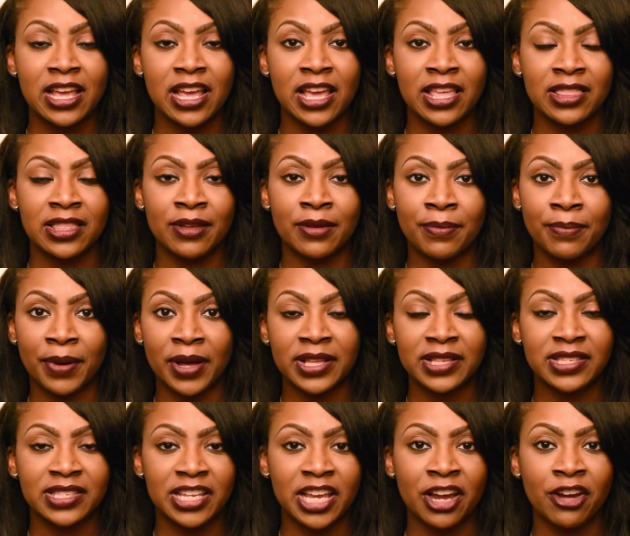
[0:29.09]
in the
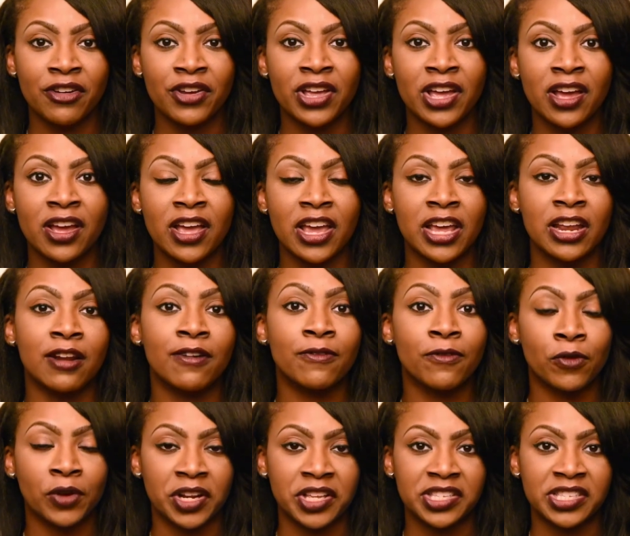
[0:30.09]
bust area and a
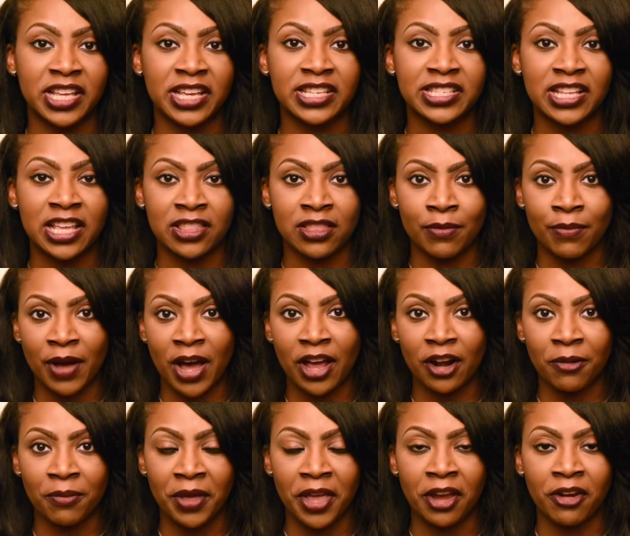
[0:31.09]
46 in the
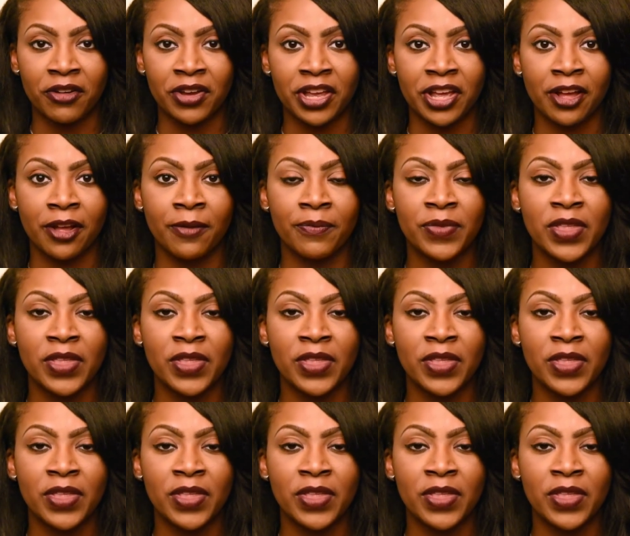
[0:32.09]
bottom area.